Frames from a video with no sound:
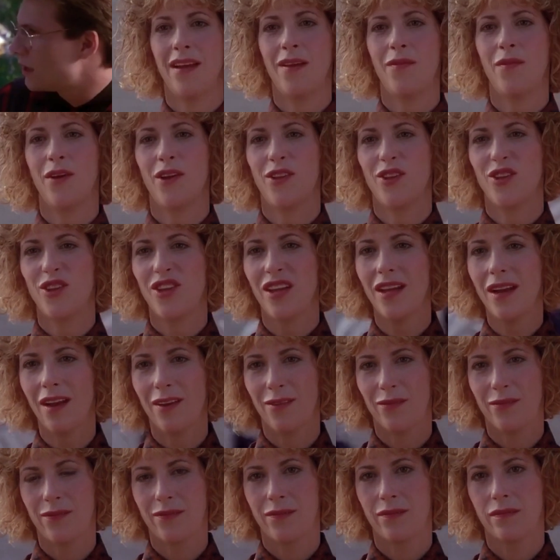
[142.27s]
Come on, chin up.
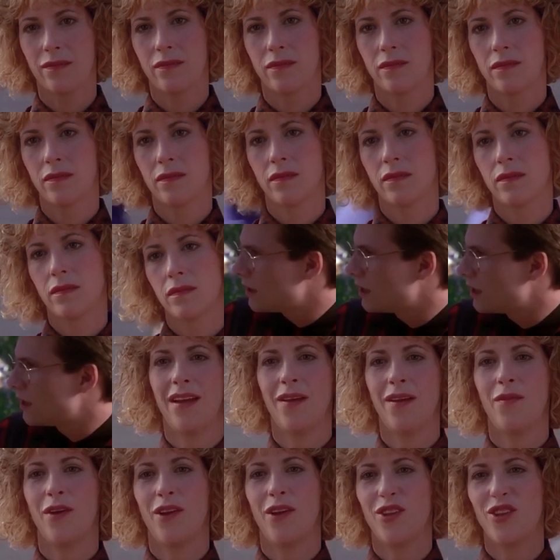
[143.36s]

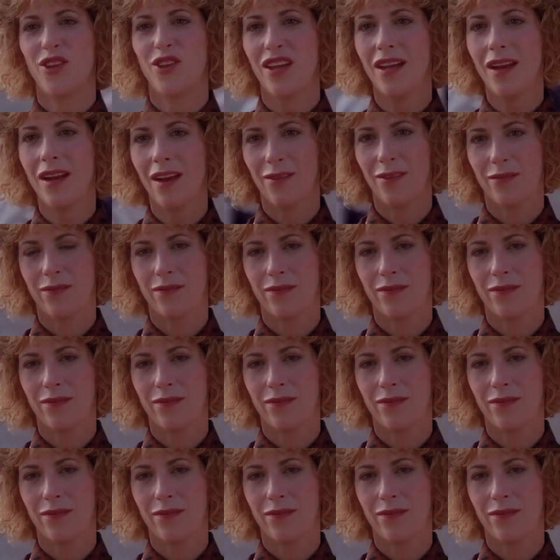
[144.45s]
Come on, chin up.